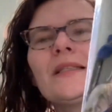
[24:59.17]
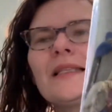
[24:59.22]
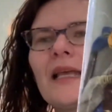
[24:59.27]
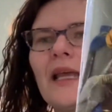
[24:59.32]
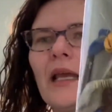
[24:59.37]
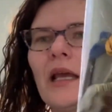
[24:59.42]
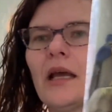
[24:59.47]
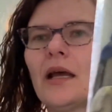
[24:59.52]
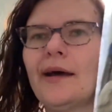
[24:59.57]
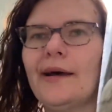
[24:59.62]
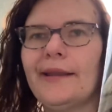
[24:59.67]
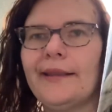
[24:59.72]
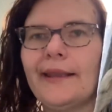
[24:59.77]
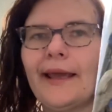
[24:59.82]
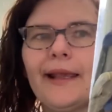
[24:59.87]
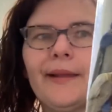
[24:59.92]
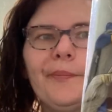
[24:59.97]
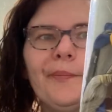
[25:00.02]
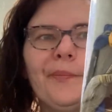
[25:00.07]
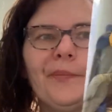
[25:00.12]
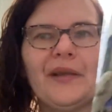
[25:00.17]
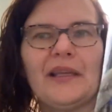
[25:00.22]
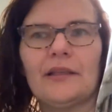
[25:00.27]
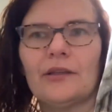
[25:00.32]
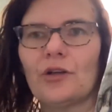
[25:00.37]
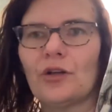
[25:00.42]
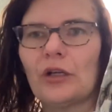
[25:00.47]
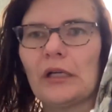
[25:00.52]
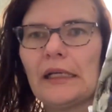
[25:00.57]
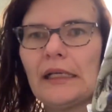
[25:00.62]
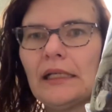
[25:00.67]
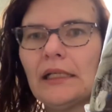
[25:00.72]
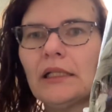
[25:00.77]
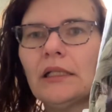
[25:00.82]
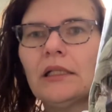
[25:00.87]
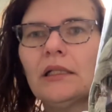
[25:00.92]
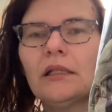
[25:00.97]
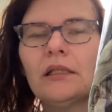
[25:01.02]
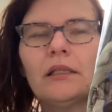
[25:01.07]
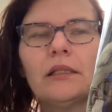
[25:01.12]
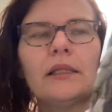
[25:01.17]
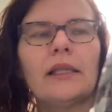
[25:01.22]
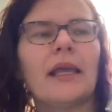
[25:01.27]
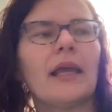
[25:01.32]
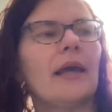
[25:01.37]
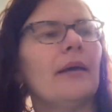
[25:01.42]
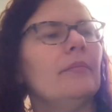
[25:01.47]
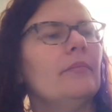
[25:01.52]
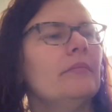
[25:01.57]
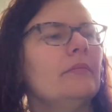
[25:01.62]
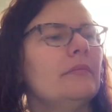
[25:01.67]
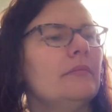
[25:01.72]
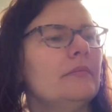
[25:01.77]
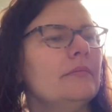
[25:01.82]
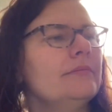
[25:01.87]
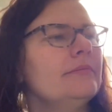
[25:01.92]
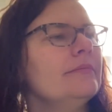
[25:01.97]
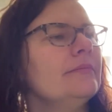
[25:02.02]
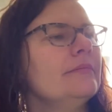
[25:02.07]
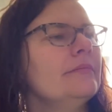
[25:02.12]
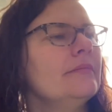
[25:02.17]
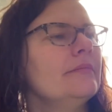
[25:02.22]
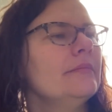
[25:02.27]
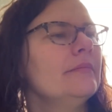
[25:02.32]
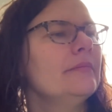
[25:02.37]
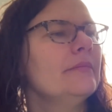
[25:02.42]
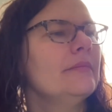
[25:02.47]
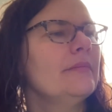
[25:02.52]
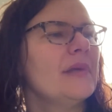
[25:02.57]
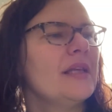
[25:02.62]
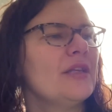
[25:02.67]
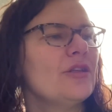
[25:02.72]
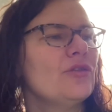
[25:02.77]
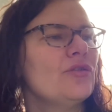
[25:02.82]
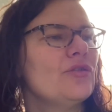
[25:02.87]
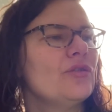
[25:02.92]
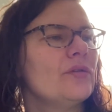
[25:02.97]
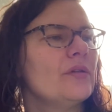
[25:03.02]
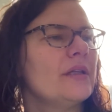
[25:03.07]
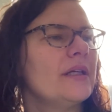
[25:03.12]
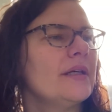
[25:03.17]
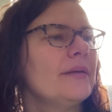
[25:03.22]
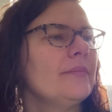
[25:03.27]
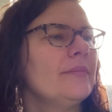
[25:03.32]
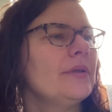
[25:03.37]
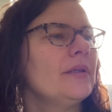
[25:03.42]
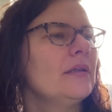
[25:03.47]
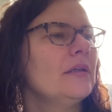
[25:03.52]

like a light mint green, like a mint julep.